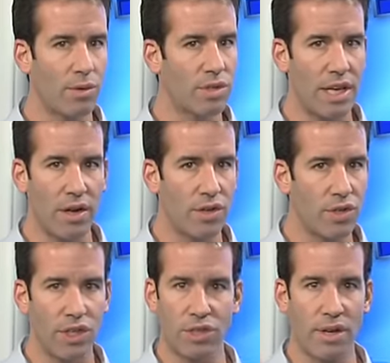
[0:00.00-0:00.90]
it was
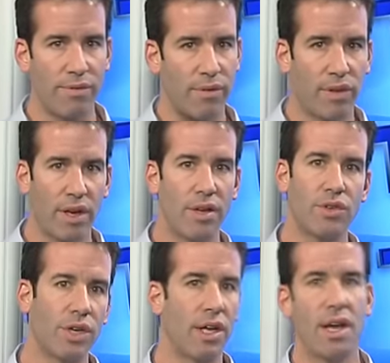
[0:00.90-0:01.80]
800. You said
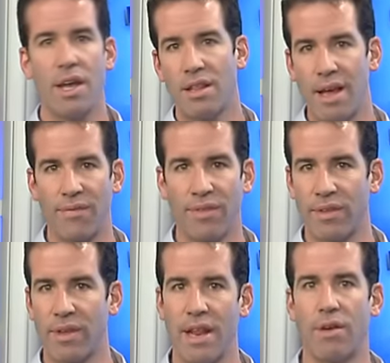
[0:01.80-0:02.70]
1500. Then,
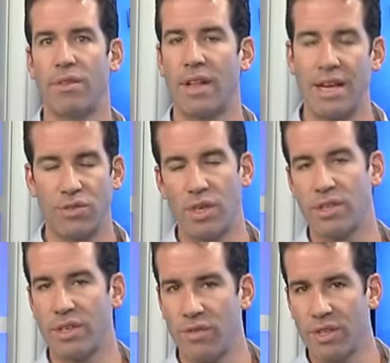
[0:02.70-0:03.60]
you know, in the last few
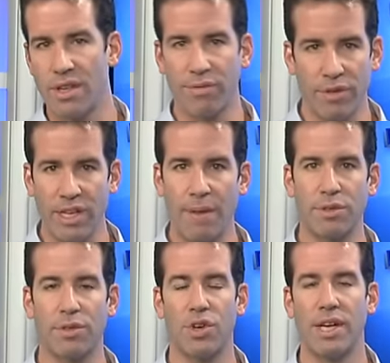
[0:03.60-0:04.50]
years, even different types
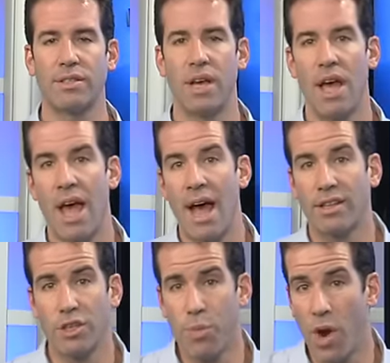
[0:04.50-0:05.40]
of trades. At
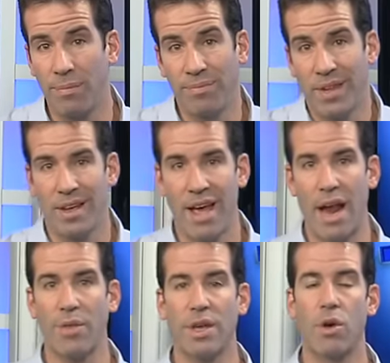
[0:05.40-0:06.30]
this point, I
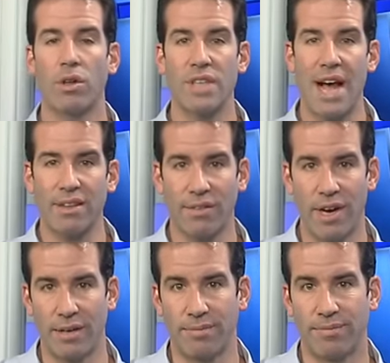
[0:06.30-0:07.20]
don't think gold's acting
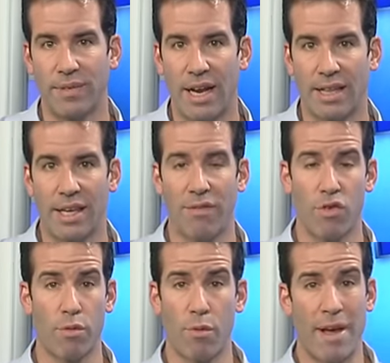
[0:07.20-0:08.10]
right, and I think if
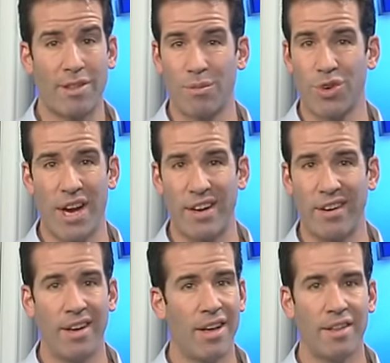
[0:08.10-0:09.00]
you're a momentum trader,
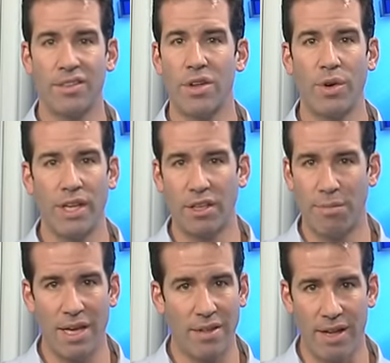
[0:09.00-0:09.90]
there's no need to
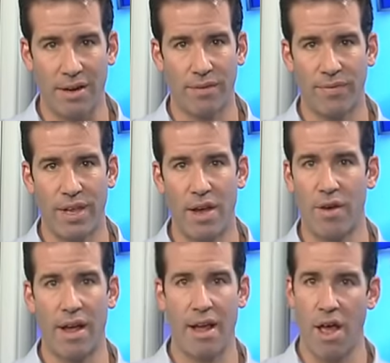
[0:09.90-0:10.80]
be in there. You know,
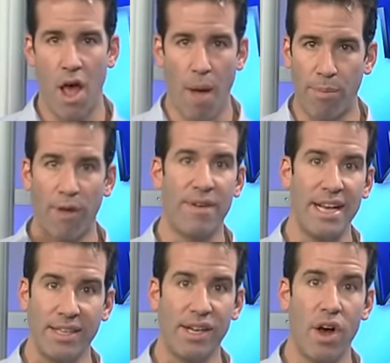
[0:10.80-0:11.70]
uh, above
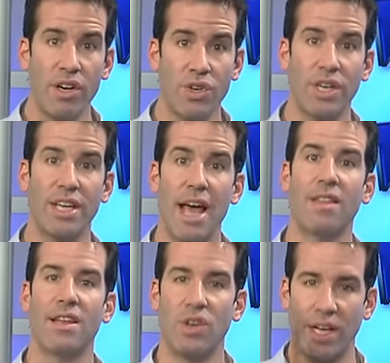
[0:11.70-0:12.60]
1800, yeah,
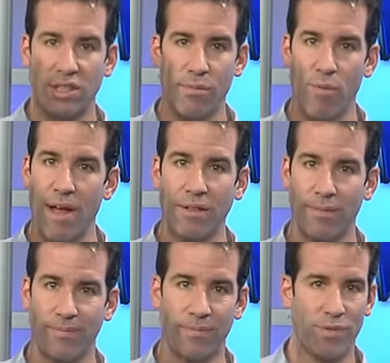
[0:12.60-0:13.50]
then you get some
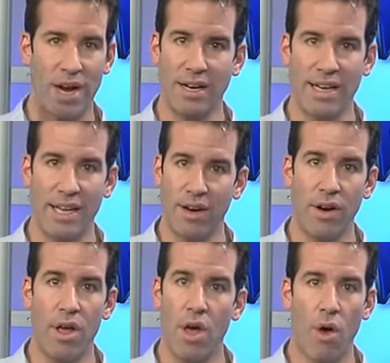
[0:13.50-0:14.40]
momentum. Right
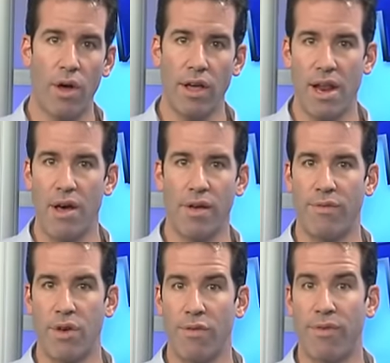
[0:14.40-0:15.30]
here, uh, you know,
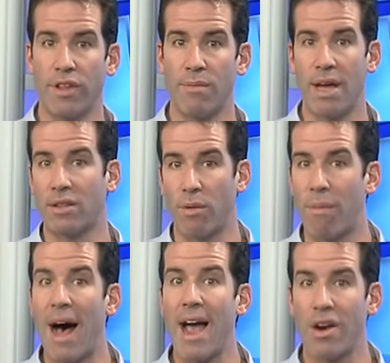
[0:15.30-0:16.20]
if you're a fundamental
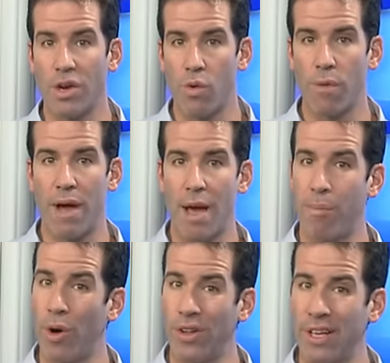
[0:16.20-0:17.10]
buyer and you want to buy a
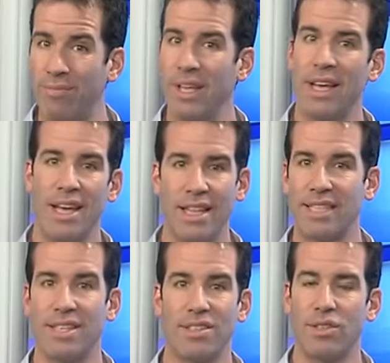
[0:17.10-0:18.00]
pull-in,
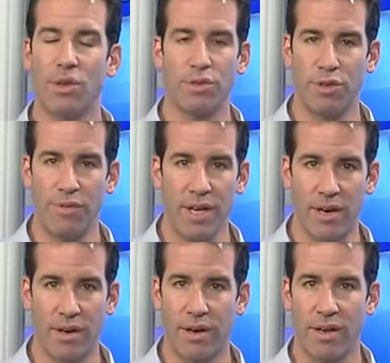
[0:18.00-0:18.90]
this isn't so severe.